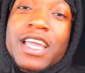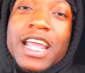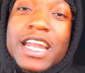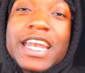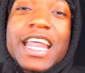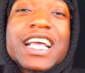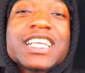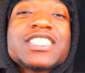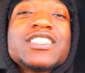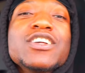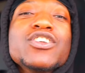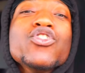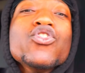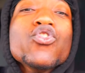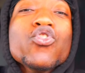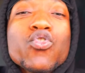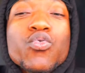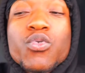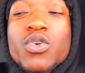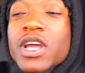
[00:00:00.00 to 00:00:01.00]
That's the
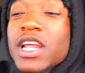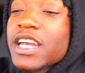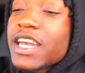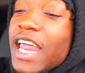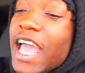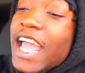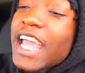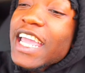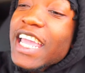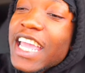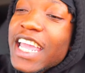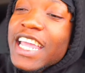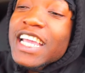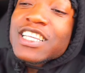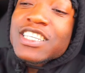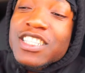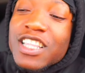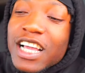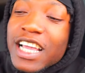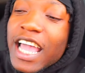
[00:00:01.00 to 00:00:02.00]
new, that
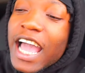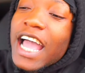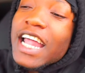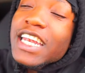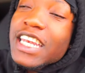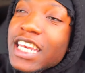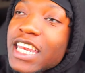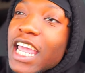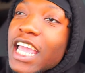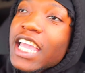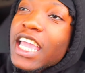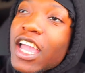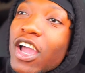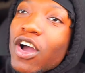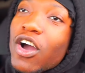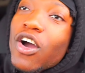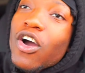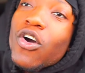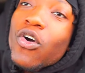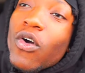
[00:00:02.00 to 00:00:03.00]
is the God Dang It
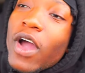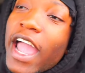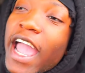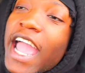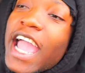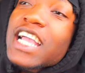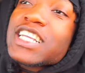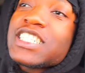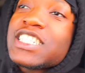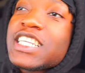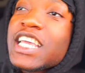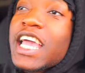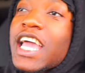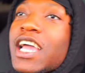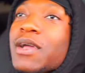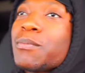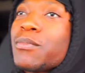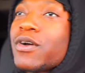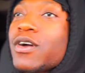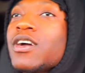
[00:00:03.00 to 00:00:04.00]
On
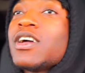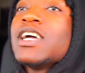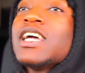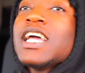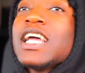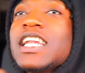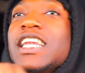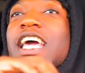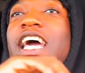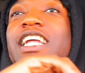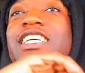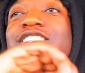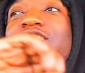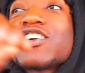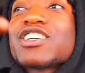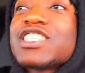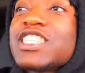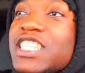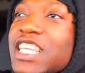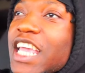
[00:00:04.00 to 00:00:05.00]
hashtag, bro. That is
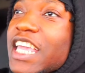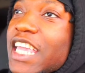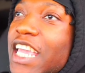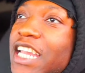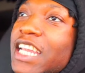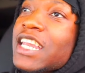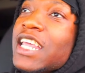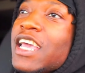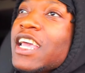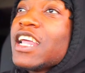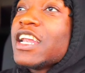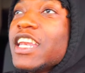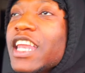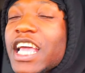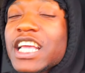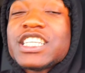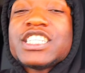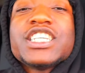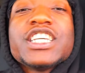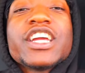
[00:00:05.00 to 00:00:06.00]
our saying
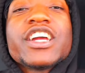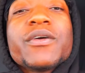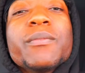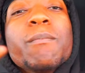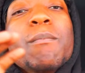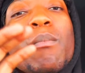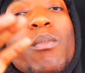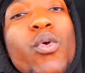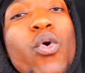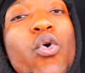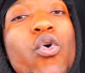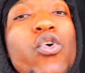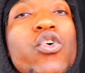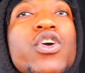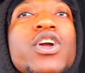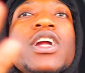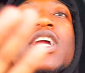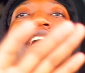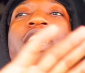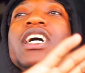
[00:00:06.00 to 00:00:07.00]
next year.
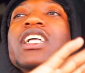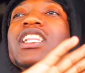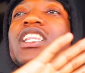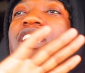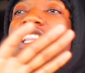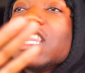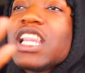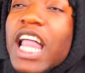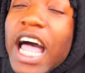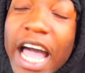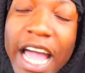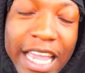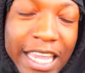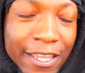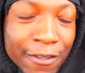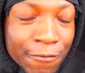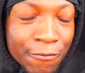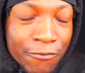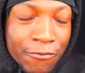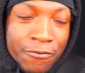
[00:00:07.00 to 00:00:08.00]
More
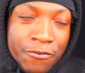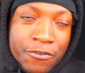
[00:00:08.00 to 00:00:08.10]
life.